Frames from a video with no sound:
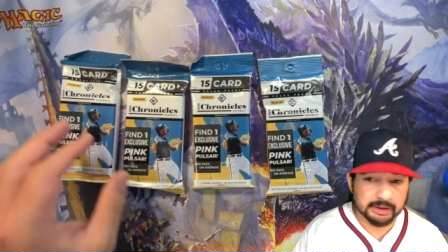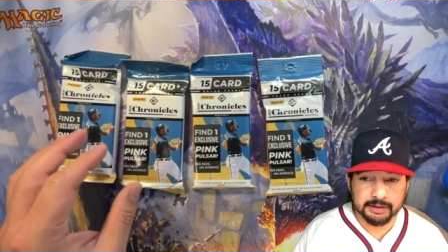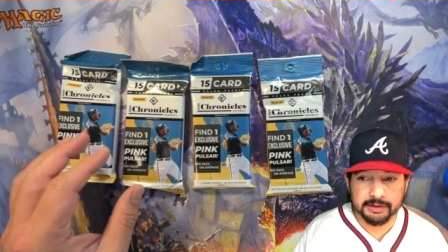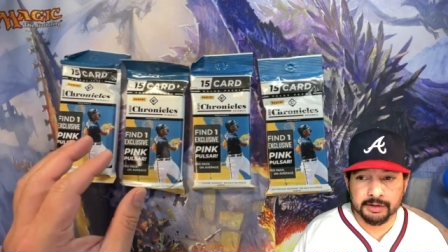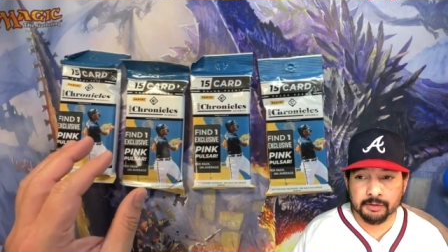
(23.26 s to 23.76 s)

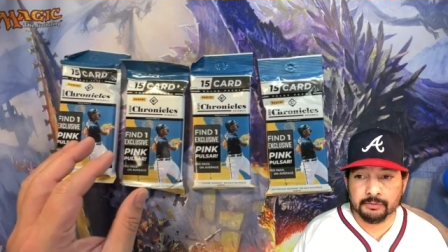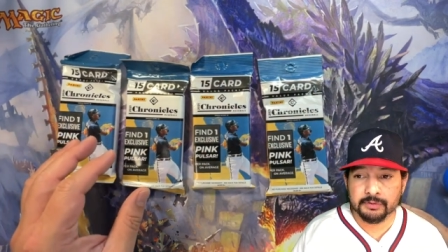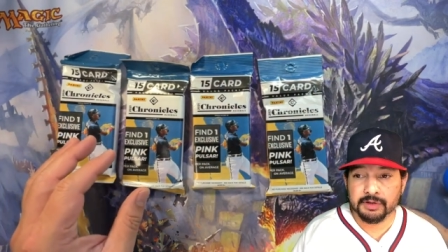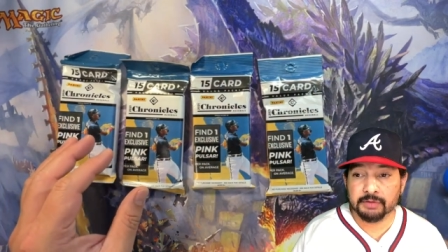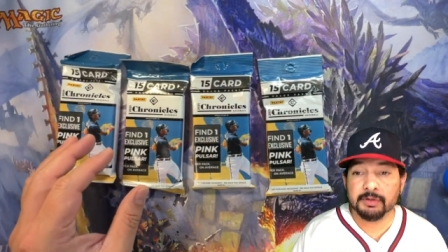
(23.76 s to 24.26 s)
So,
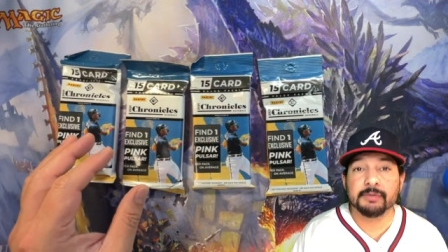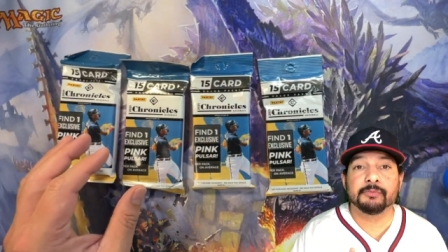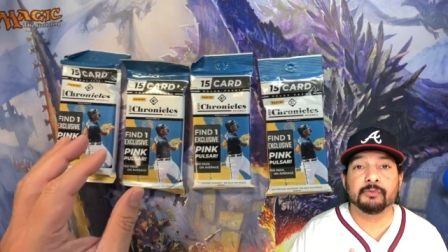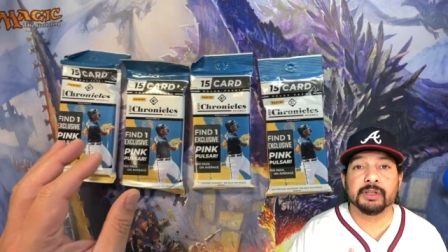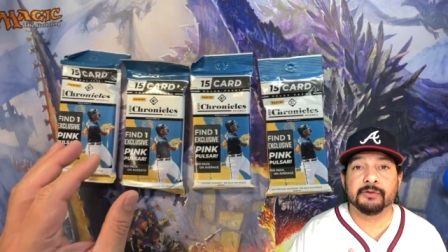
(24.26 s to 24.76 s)
excuse me,
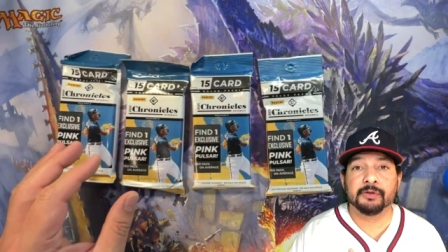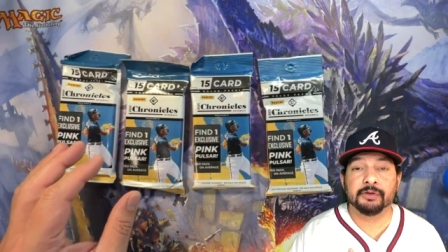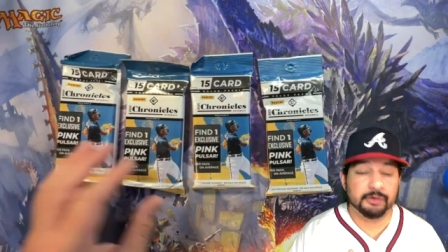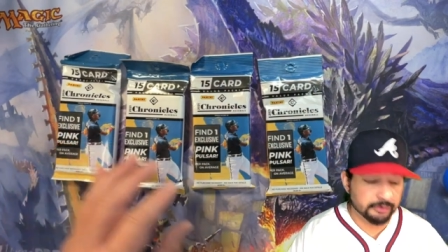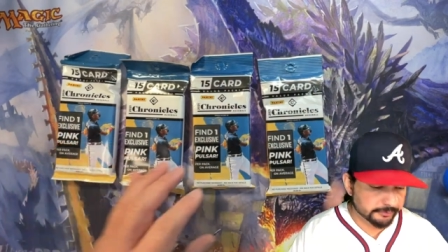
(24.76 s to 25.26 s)
without further
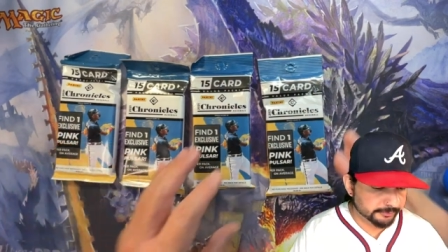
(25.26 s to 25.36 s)
ado,